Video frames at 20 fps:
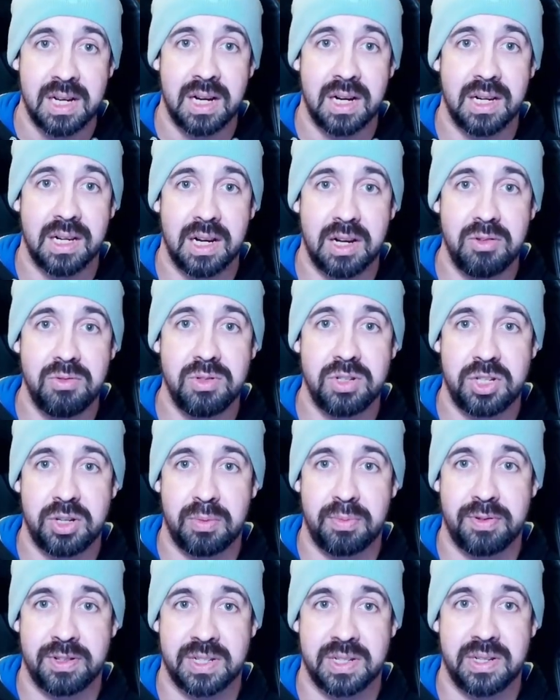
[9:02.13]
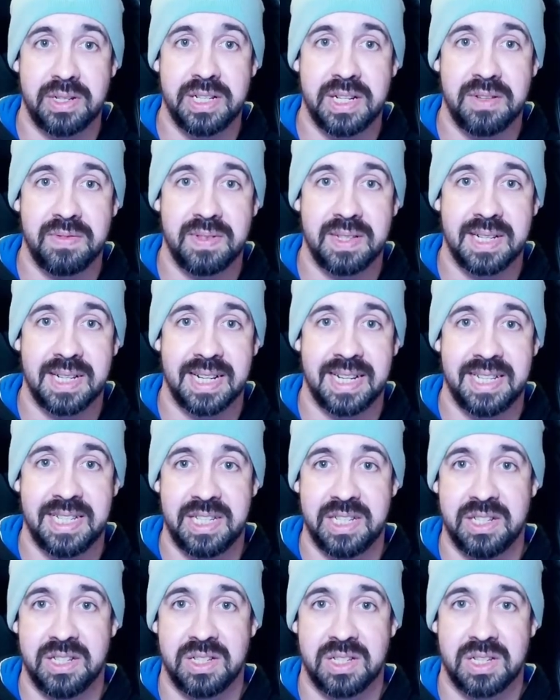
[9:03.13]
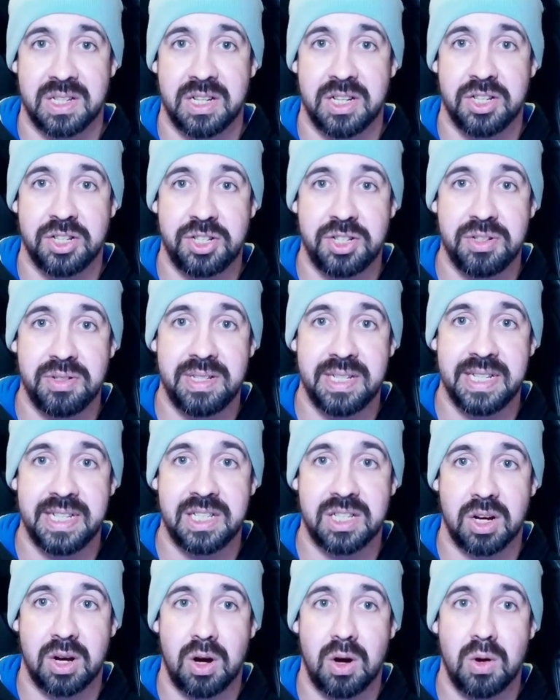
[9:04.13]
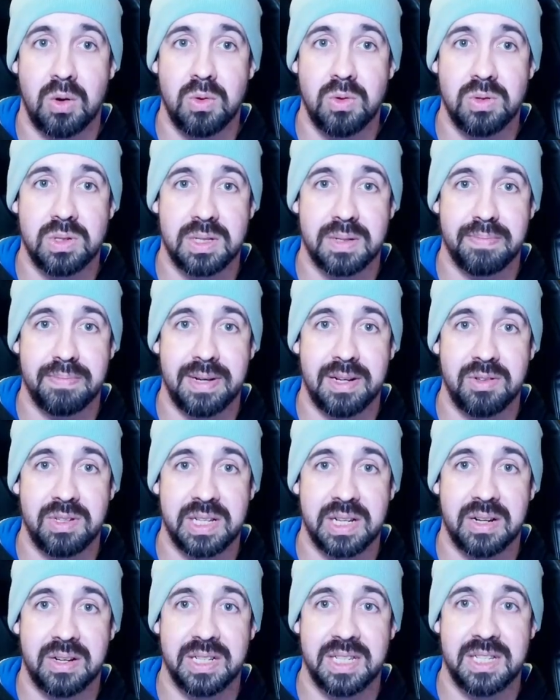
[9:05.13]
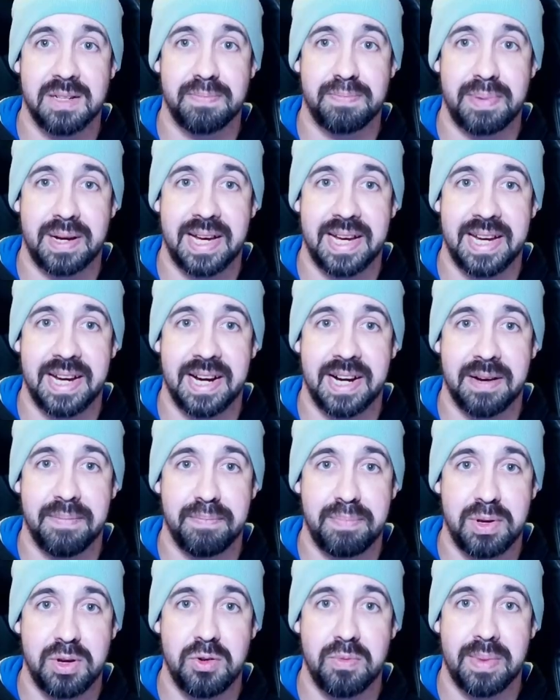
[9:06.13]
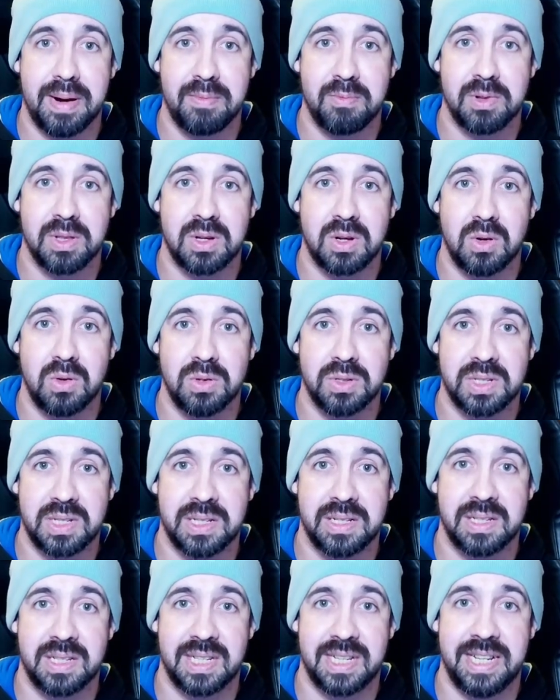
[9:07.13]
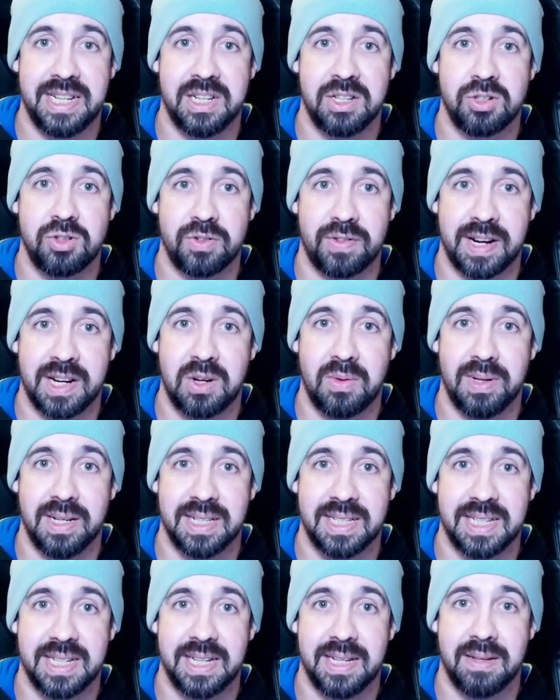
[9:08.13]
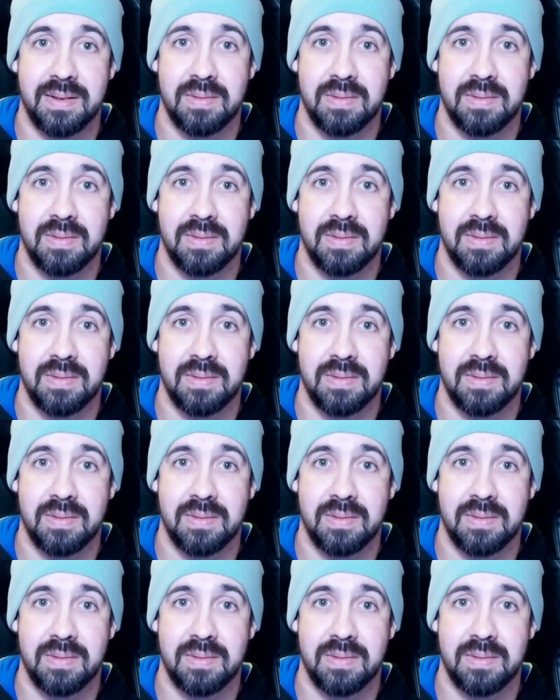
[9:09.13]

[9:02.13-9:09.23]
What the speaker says: Halone shall preside over the glaciers, her duty to hold the melting ice at bay and imbue men with constancy and tranquility.